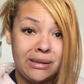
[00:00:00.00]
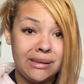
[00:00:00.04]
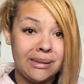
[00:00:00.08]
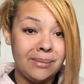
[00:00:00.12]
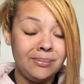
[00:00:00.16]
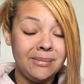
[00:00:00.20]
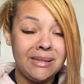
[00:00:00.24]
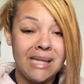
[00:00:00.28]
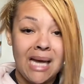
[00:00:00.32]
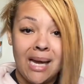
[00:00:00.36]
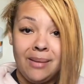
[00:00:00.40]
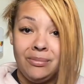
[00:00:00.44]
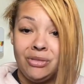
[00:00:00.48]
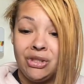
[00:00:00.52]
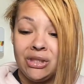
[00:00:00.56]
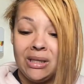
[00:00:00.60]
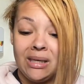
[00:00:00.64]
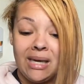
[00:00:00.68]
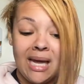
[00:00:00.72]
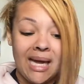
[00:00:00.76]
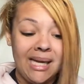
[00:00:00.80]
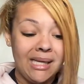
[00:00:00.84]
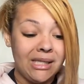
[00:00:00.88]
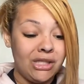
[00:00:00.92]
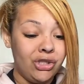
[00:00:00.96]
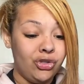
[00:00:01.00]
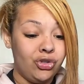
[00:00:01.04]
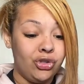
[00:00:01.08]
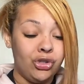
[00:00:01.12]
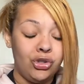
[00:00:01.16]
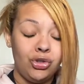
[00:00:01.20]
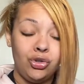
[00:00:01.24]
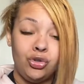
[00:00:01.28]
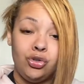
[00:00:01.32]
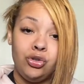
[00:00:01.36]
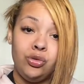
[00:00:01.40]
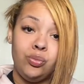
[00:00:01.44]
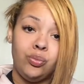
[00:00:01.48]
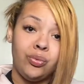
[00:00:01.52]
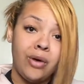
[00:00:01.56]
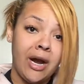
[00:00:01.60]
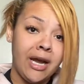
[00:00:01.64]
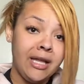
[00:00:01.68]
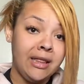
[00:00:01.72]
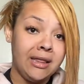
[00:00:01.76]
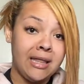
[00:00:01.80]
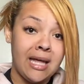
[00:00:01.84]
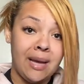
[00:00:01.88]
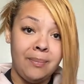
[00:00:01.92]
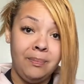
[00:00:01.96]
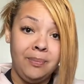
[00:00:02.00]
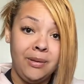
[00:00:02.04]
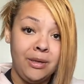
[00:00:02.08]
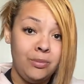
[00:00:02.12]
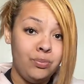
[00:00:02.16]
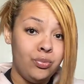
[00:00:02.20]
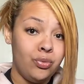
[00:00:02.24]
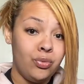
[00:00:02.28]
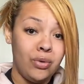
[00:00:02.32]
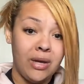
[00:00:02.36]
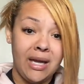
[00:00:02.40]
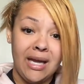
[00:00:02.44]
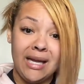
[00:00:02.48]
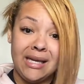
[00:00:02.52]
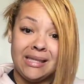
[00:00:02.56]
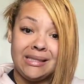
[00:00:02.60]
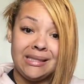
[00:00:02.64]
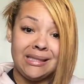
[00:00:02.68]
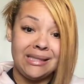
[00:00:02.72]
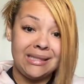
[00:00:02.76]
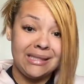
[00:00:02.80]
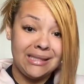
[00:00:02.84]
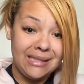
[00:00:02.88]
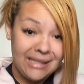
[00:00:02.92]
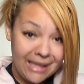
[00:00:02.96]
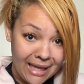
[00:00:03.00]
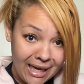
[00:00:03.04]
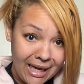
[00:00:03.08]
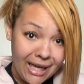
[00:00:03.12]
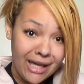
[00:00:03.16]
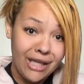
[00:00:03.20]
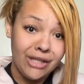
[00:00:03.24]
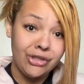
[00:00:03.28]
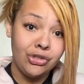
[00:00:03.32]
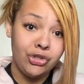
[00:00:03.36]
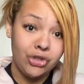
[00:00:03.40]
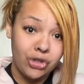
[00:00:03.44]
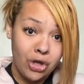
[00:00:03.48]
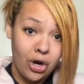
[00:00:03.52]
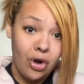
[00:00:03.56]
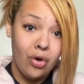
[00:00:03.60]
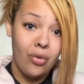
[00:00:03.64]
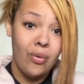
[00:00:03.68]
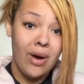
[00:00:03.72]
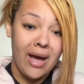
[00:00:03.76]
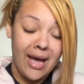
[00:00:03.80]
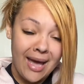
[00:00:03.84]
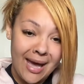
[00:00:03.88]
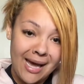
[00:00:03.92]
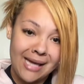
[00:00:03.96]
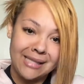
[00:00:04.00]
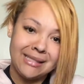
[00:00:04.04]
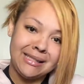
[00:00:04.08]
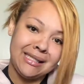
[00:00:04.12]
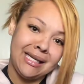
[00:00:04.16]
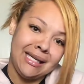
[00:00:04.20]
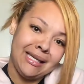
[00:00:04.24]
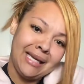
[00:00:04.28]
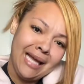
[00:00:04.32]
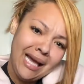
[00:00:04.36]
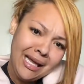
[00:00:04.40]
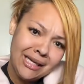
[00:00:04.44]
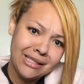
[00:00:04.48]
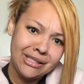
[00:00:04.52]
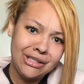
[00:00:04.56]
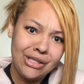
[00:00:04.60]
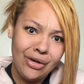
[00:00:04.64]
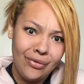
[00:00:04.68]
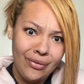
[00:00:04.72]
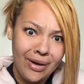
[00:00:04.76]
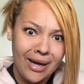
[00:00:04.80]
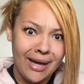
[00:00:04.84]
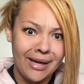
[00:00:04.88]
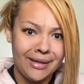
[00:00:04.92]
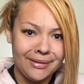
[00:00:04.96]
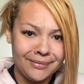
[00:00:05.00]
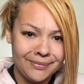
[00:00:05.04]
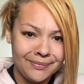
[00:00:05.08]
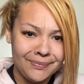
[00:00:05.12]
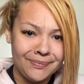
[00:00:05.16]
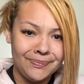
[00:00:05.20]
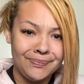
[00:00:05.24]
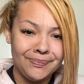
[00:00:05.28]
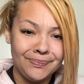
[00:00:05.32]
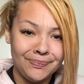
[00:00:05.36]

sometimes your light is just too bright that people can't stand your ass, and that is okay.